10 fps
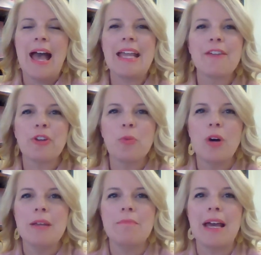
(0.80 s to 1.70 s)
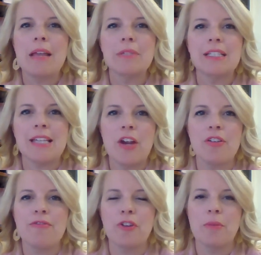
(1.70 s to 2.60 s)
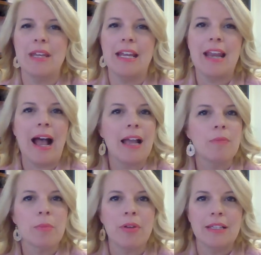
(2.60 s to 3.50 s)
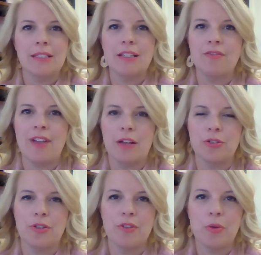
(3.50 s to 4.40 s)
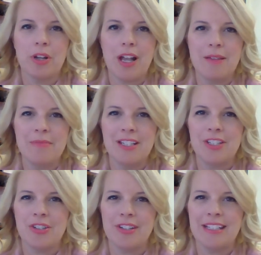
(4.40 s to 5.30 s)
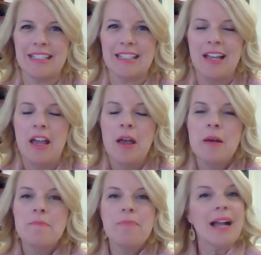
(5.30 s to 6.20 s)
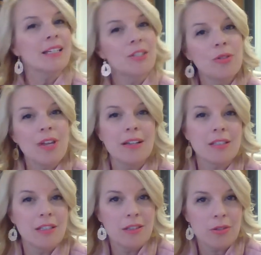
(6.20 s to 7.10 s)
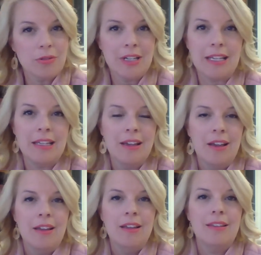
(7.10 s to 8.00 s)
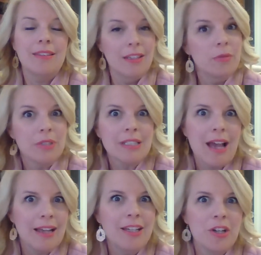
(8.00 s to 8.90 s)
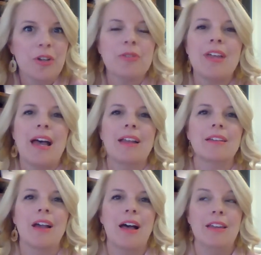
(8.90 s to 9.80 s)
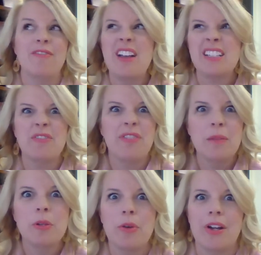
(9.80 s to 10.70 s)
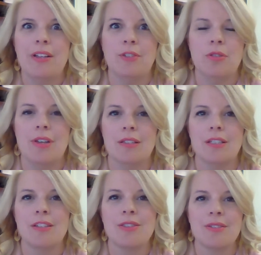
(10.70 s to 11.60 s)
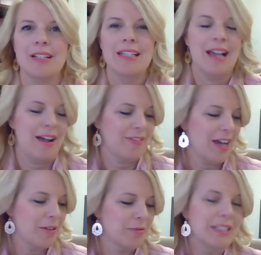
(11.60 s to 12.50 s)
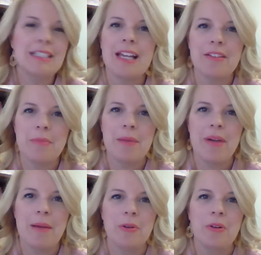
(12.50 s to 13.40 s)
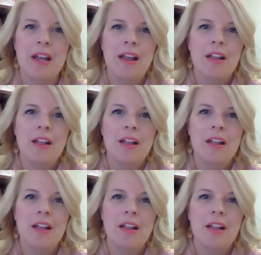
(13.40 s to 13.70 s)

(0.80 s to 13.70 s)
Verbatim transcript: Hey everyone, my name is Tara Furman and I am the president and founder of Knowing God Ministries. Back in 2003, it was that year that God, in fact in February of 2003, I've got it written down in my Bible,